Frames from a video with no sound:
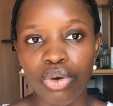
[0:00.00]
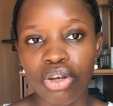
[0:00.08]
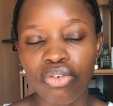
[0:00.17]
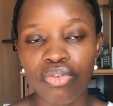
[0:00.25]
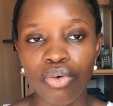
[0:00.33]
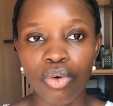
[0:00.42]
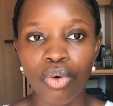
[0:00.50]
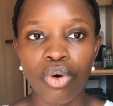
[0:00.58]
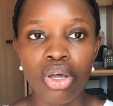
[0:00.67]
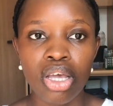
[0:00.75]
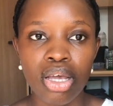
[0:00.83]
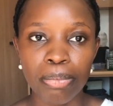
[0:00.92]
going for
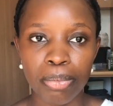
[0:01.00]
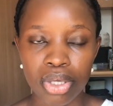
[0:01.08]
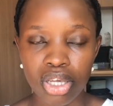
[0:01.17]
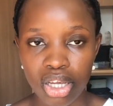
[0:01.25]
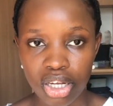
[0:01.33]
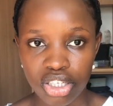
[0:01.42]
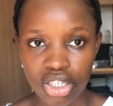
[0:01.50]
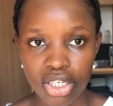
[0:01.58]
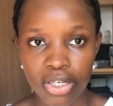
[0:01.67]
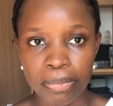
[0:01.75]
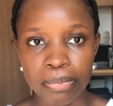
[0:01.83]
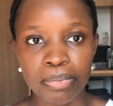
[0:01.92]

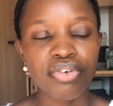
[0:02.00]
PhD.